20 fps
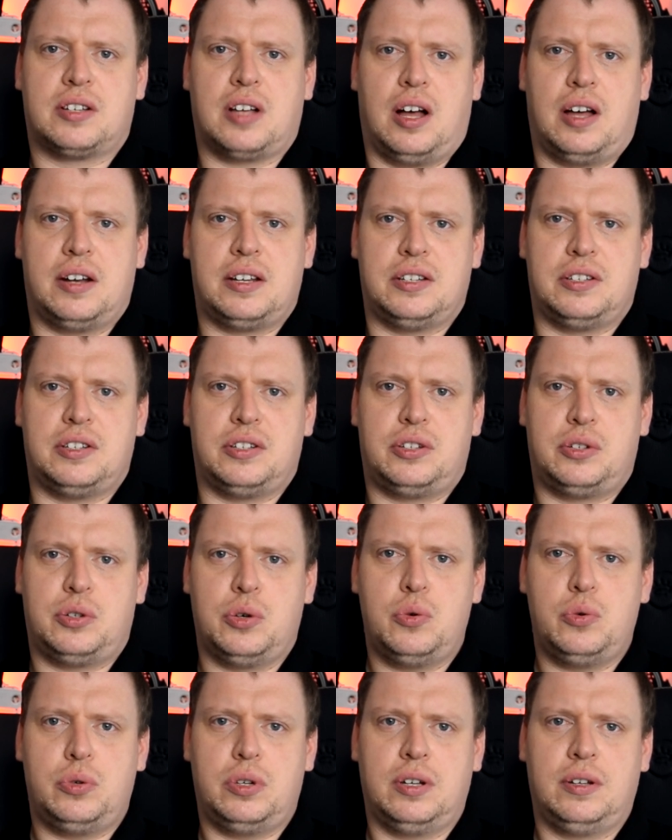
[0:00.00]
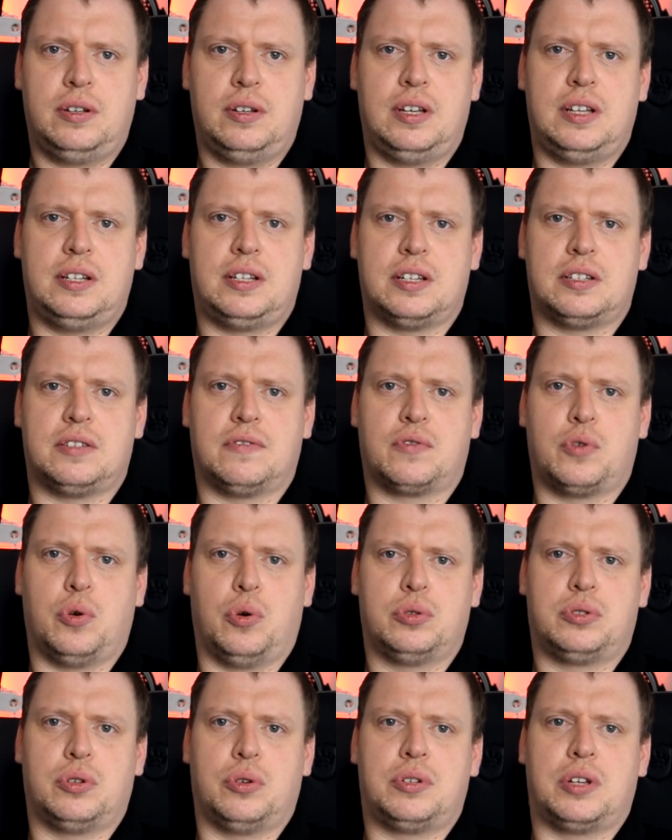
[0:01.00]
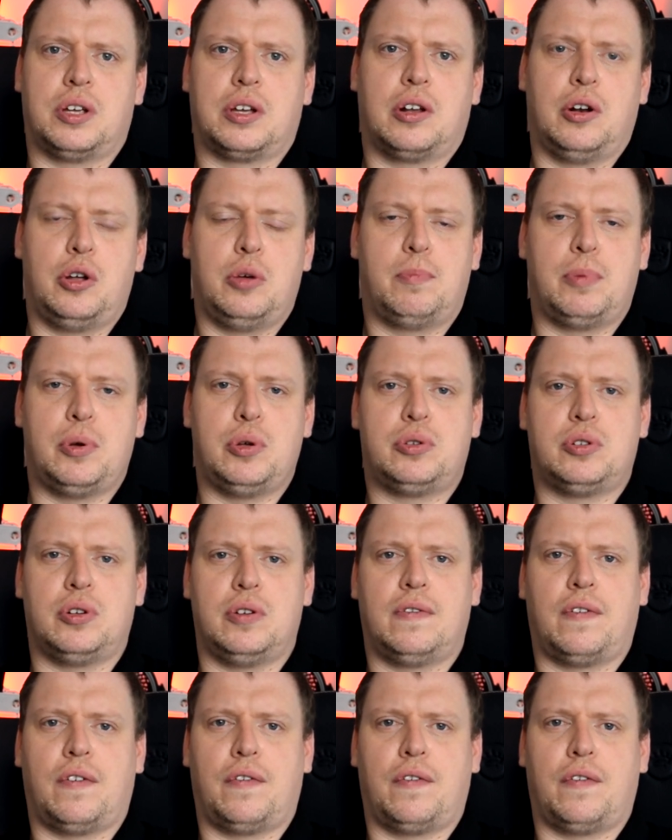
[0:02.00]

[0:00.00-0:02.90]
card is installed. It does of course also include Bluetooth